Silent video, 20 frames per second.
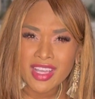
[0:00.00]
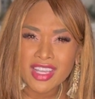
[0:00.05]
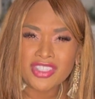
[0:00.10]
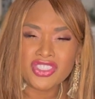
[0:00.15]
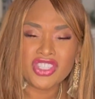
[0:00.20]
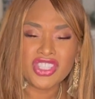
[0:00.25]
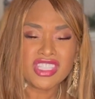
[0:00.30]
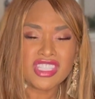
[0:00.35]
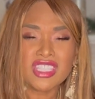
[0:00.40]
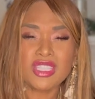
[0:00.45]

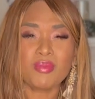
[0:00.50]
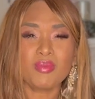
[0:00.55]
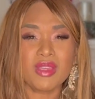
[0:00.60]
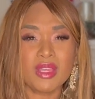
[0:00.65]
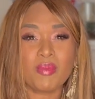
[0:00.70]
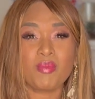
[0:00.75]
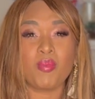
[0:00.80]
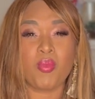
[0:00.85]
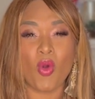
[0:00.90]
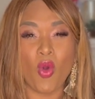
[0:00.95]
Just to be
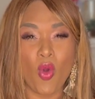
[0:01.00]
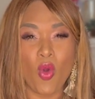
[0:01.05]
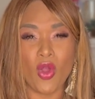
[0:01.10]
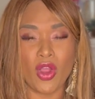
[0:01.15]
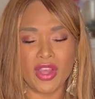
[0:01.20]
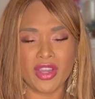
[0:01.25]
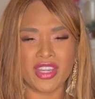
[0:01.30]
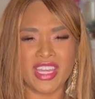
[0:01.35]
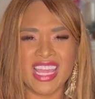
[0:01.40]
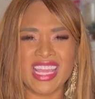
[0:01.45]

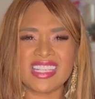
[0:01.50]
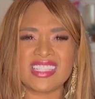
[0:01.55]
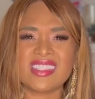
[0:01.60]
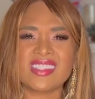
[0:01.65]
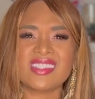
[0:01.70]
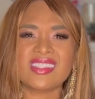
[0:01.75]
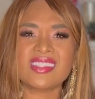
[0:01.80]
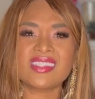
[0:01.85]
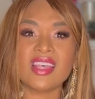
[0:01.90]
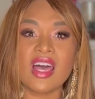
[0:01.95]
born is
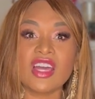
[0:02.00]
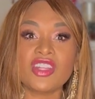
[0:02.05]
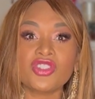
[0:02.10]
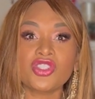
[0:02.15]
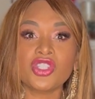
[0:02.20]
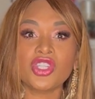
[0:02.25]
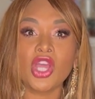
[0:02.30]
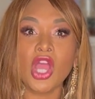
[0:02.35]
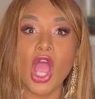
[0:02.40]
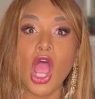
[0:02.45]

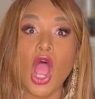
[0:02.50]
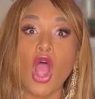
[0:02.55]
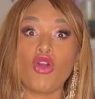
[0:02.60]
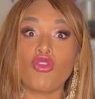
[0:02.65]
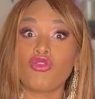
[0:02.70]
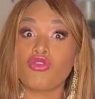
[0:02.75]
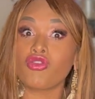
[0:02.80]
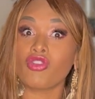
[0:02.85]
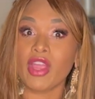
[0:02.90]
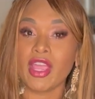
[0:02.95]
such a
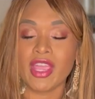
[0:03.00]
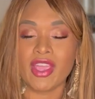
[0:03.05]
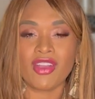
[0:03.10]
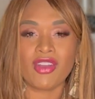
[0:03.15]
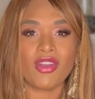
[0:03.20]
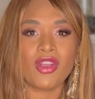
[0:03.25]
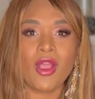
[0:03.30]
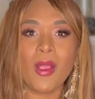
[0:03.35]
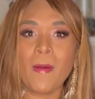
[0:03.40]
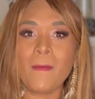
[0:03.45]

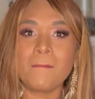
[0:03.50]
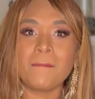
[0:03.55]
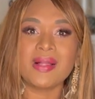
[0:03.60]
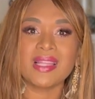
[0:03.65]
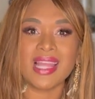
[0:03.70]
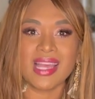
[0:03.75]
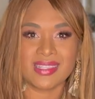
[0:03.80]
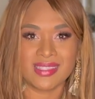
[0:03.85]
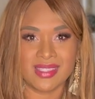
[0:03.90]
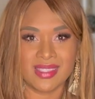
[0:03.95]
rare
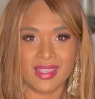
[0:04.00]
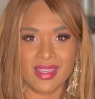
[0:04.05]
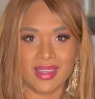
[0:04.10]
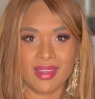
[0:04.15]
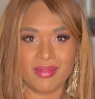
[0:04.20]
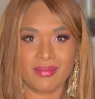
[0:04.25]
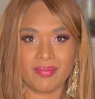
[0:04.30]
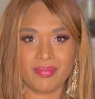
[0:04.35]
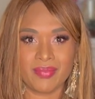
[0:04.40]
blessing.